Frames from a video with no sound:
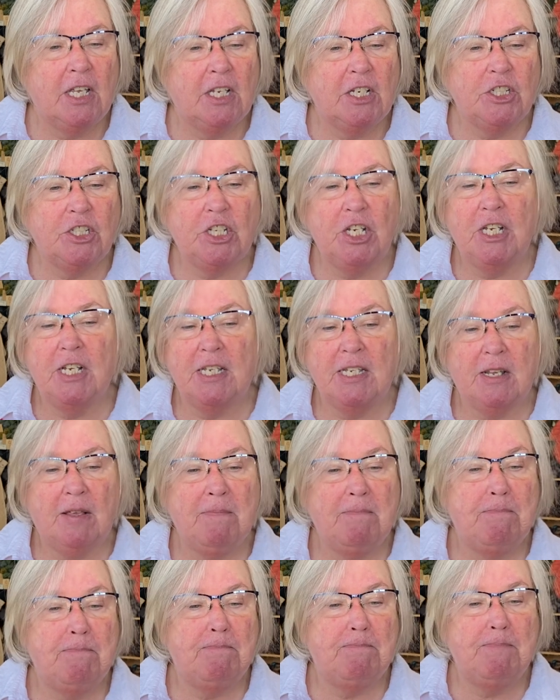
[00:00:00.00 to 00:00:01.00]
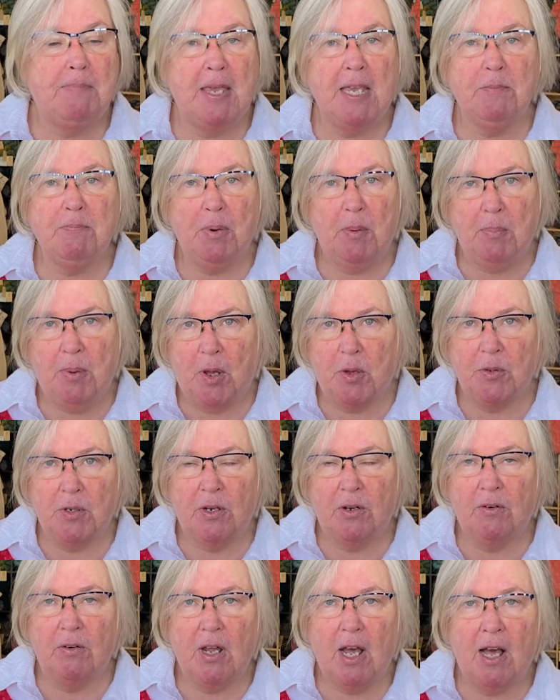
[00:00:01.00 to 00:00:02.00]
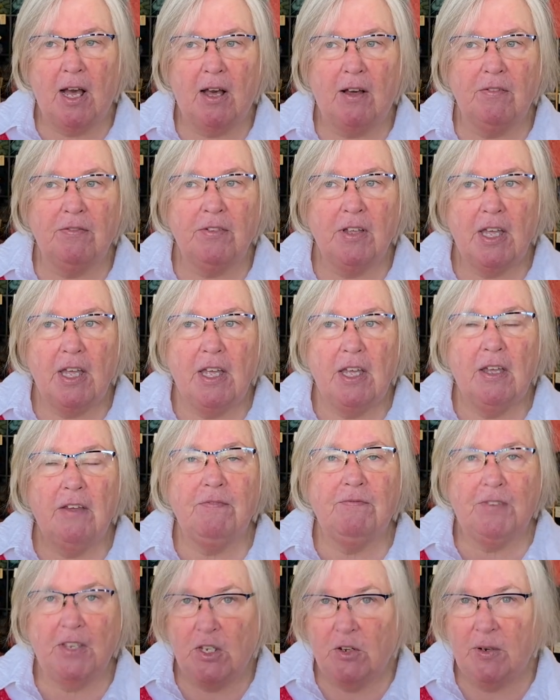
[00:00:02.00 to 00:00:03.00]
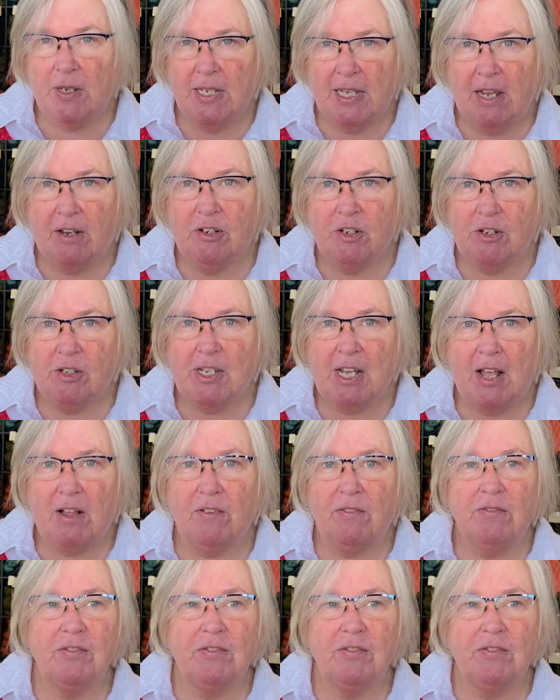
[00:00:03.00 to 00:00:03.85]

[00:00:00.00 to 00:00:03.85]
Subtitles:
She is a big proponent of figuring out yourself.